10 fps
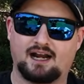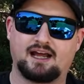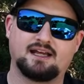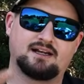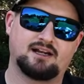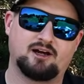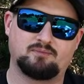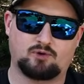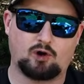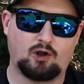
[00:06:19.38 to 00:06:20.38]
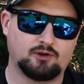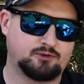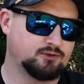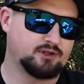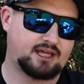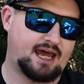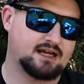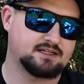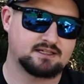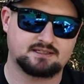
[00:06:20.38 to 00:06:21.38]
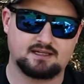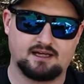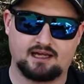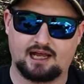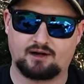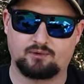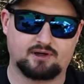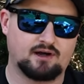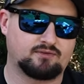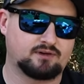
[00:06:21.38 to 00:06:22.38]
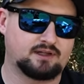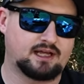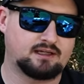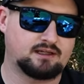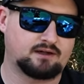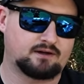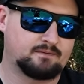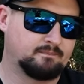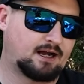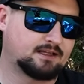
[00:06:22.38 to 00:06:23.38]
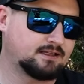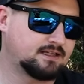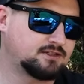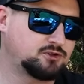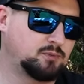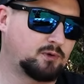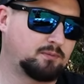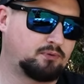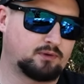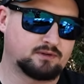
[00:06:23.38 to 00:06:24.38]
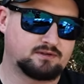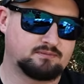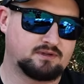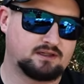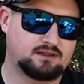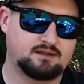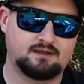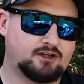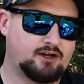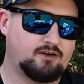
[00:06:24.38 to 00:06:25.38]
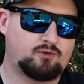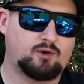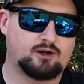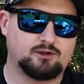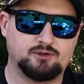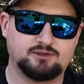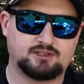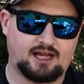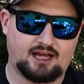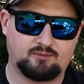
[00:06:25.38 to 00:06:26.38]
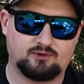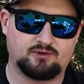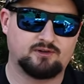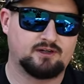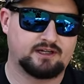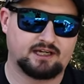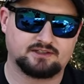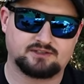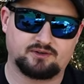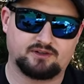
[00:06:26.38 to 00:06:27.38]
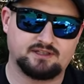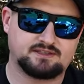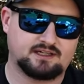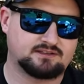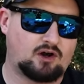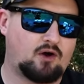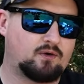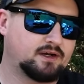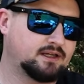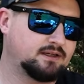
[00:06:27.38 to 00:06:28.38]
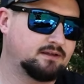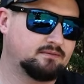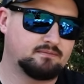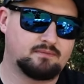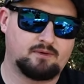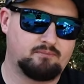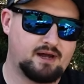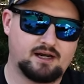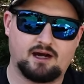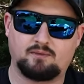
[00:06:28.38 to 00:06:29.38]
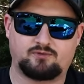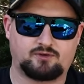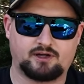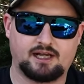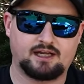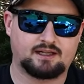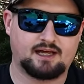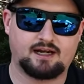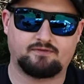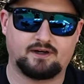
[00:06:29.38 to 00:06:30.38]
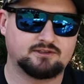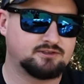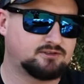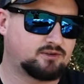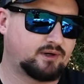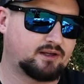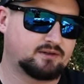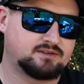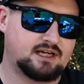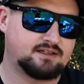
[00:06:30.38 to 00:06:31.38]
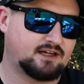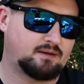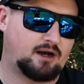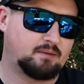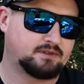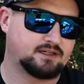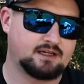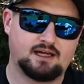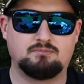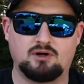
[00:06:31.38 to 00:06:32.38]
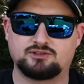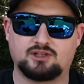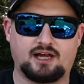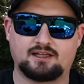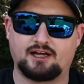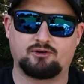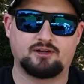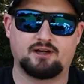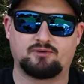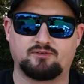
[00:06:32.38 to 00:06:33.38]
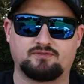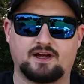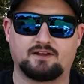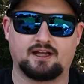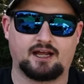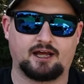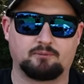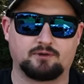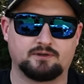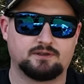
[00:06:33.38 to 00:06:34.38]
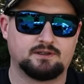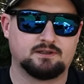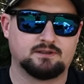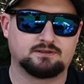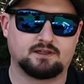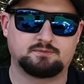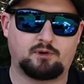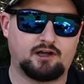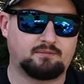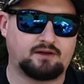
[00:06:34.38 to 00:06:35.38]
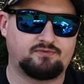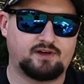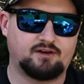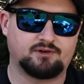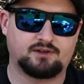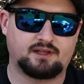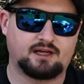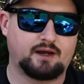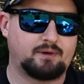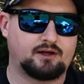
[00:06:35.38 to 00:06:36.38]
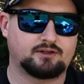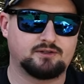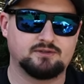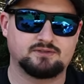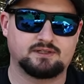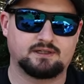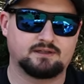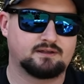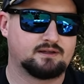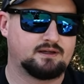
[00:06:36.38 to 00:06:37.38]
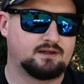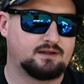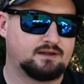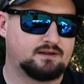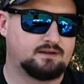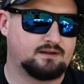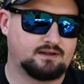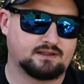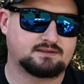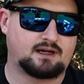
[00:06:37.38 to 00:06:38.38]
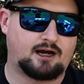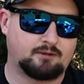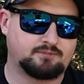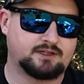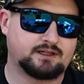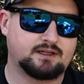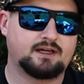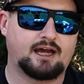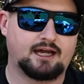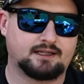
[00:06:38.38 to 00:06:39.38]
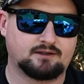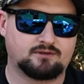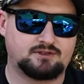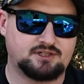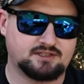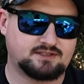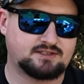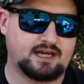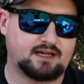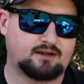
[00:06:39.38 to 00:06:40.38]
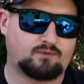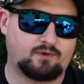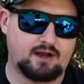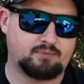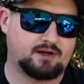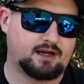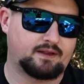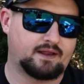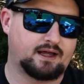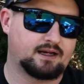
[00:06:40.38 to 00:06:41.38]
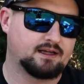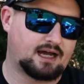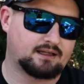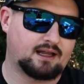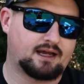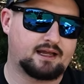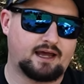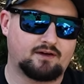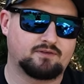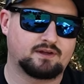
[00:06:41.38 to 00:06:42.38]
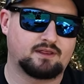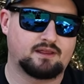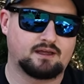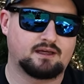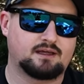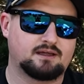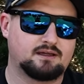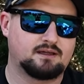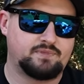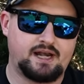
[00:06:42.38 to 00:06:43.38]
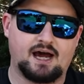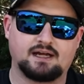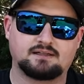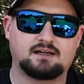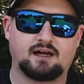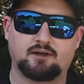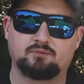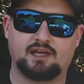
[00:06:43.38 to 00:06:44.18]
and I ended up crawling through the cactus and recovering that deer. I think that's super important to me. You never want to lose an animal, and so this has already made up for any of that. If I was using a regular daytime optic, most likely I would have never have found that animal. So that's probably my favorite thing about using this optic. And then just second, right behind that, I like having the nighttime